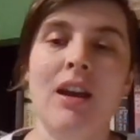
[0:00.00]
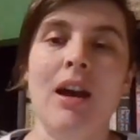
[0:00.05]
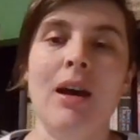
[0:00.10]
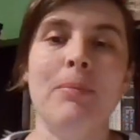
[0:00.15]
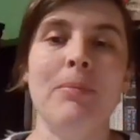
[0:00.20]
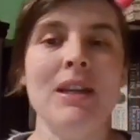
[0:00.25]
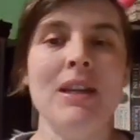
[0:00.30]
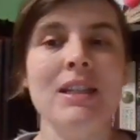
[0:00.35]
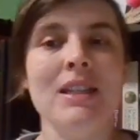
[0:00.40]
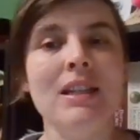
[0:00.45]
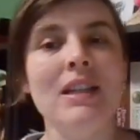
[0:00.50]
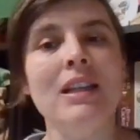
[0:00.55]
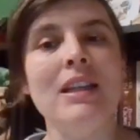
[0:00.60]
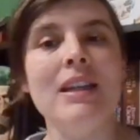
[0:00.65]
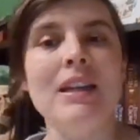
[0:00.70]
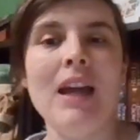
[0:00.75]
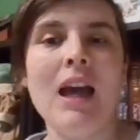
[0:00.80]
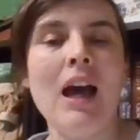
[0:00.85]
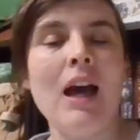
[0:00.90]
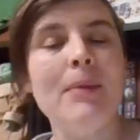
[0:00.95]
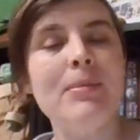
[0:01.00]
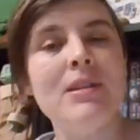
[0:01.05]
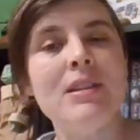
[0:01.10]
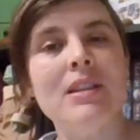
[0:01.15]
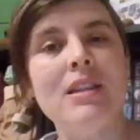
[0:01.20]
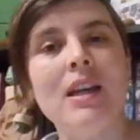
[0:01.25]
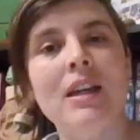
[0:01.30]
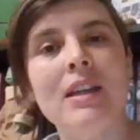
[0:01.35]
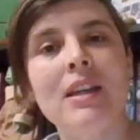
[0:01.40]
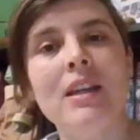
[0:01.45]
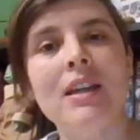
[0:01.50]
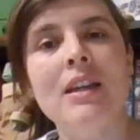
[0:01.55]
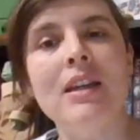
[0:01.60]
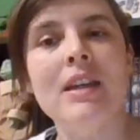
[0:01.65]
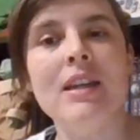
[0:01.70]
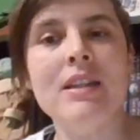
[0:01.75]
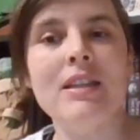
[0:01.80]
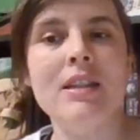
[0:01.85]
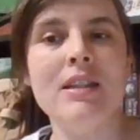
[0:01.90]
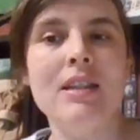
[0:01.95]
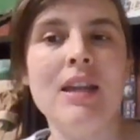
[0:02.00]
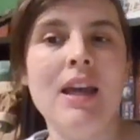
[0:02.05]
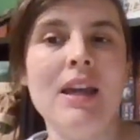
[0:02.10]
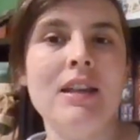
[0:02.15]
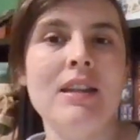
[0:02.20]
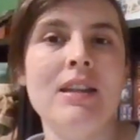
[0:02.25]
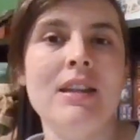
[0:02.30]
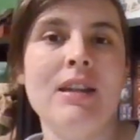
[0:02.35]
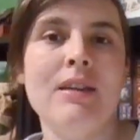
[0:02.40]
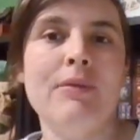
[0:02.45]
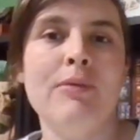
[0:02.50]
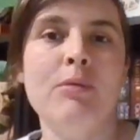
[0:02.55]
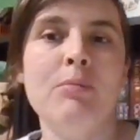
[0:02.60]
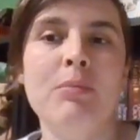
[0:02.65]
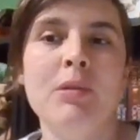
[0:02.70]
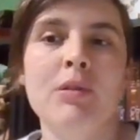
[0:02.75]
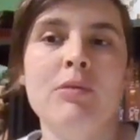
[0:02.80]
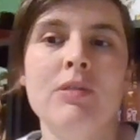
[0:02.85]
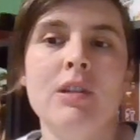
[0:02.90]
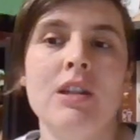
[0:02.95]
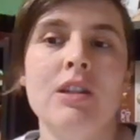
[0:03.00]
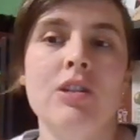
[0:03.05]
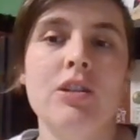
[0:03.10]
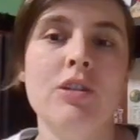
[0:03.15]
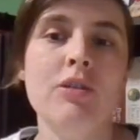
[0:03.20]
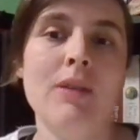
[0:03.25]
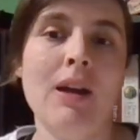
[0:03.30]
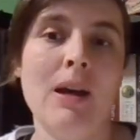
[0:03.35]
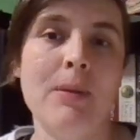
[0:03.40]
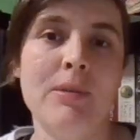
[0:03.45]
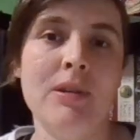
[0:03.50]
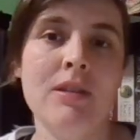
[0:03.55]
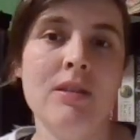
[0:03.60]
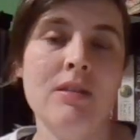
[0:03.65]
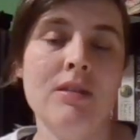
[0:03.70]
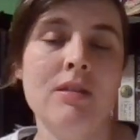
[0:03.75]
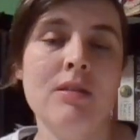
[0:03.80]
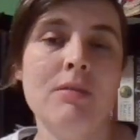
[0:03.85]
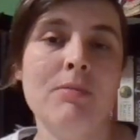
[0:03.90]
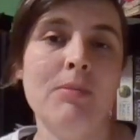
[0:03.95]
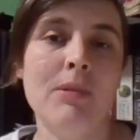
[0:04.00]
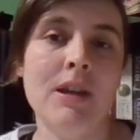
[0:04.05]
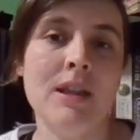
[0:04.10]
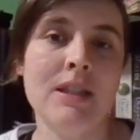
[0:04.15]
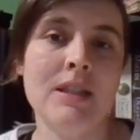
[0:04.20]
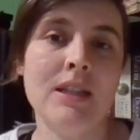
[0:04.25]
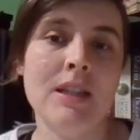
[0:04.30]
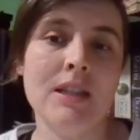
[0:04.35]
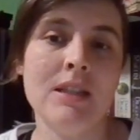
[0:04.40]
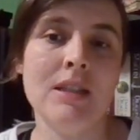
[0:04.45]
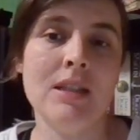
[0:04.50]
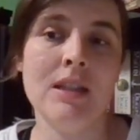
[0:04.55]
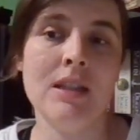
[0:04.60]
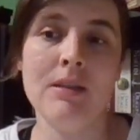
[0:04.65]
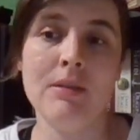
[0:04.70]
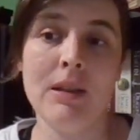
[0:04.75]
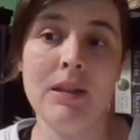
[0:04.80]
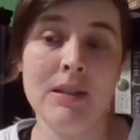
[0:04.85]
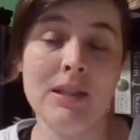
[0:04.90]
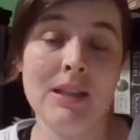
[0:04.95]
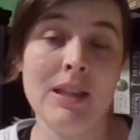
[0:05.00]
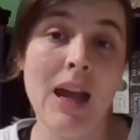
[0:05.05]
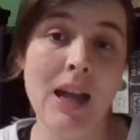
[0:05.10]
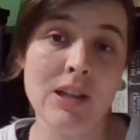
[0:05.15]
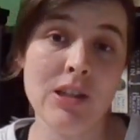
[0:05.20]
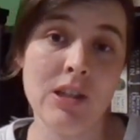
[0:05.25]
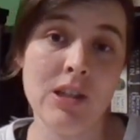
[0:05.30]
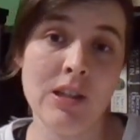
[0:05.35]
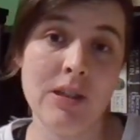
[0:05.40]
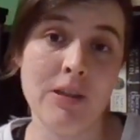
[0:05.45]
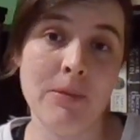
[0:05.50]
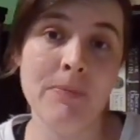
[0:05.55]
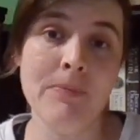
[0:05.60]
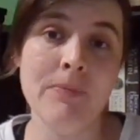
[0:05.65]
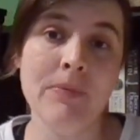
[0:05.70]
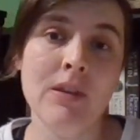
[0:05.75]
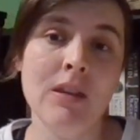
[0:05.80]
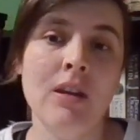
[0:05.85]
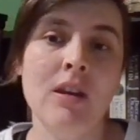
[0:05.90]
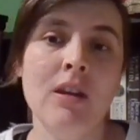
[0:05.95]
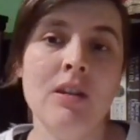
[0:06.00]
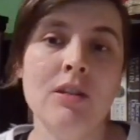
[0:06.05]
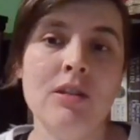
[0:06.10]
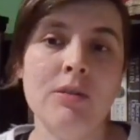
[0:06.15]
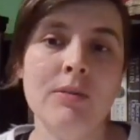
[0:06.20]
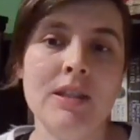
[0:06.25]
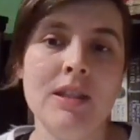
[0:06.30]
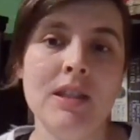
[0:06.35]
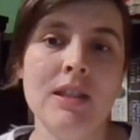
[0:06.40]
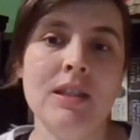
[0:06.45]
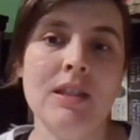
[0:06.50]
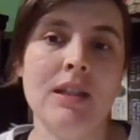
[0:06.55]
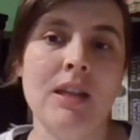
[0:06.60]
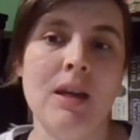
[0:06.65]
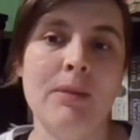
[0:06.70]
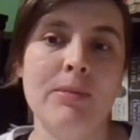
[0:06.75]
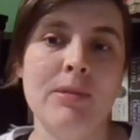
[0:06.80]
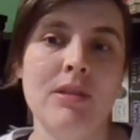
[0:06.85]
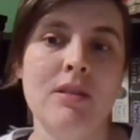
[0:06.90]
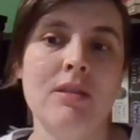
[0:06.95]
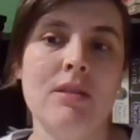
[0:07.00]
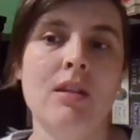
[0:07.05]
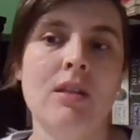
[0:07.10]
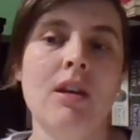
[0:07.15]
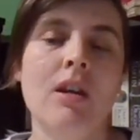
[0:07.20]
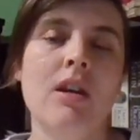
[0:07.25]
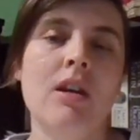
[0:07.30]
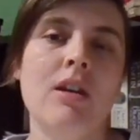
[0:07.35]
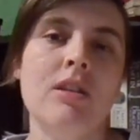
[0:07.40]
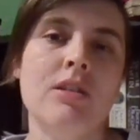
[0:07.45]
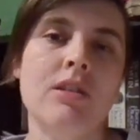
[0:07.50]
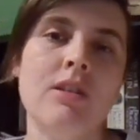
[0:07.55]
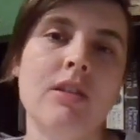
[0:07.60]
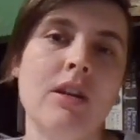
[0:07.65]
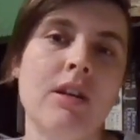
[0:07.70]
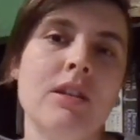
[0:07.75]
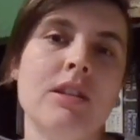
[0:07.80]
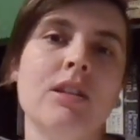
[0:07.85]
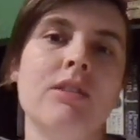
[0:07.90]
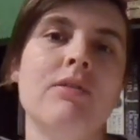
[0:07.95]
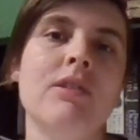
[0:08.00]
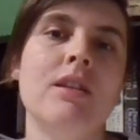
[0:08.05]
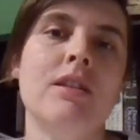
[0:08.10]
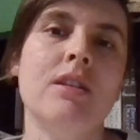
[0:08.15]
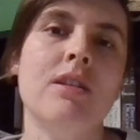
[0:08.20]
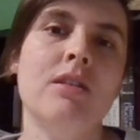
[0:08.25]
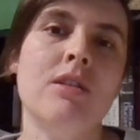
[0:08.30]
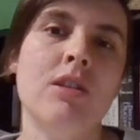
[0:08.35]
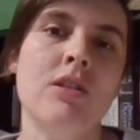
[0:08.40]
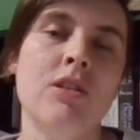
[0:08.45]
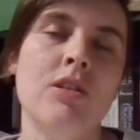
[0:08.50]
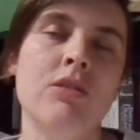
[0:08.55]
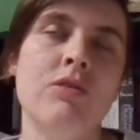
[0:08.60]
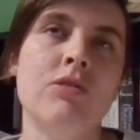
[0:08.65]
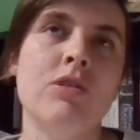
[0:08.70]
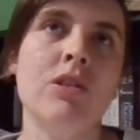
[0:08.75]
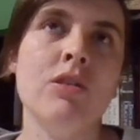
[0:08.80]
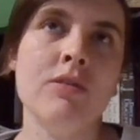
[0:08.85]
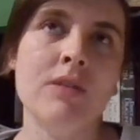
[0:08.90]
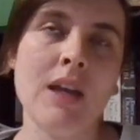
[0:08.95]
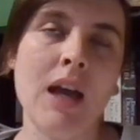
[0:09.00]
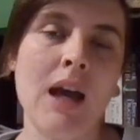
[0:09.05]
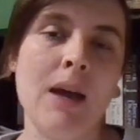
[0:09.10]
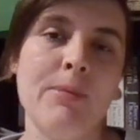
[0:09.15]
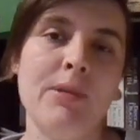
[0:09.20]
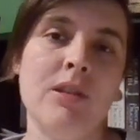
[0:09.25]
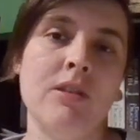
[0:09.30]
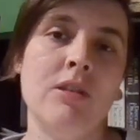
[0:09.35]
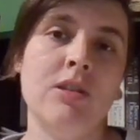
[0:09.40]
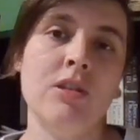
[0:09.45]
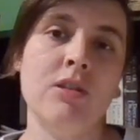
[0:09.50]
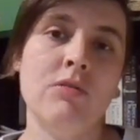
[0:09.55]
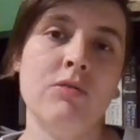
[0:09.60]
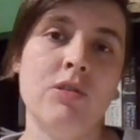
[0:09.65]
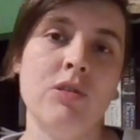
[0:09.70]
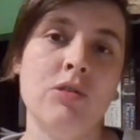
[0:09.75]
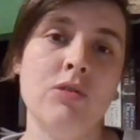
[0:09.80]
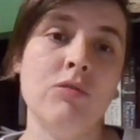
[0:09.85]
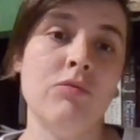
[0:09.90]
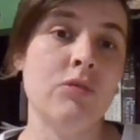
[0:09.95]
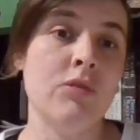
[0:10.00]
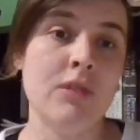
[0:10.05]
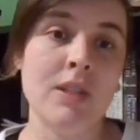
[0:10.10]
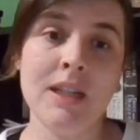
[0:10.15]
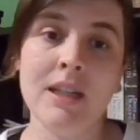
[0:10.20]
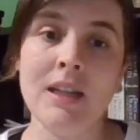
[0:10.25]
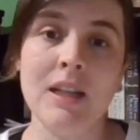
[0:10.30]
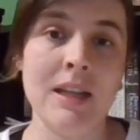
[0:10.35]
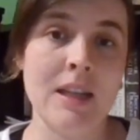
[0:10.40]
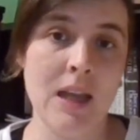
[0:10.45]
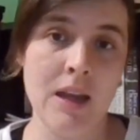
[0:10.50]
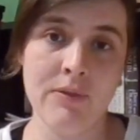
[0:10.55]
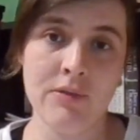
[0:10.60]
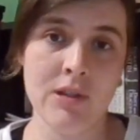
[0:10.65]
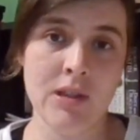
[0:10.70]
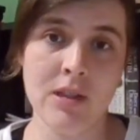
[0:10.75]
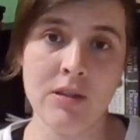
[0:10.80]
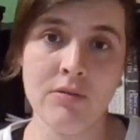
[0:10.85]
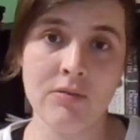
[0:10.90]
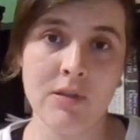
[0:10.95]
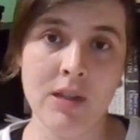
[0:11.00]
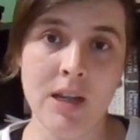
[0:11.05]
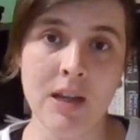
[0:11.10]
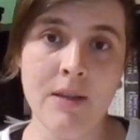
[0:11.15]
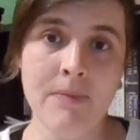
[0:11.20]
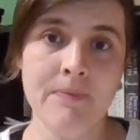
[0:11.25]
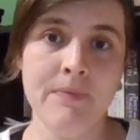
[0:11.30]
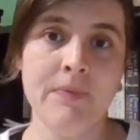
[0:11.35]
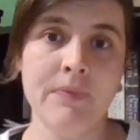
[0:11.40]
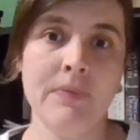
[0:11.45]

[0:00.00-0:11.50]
And basically, habit stacking is a technique for building new habits by attaching them to existing habits. So the idea is that you choose a habit that you do routinely every single day,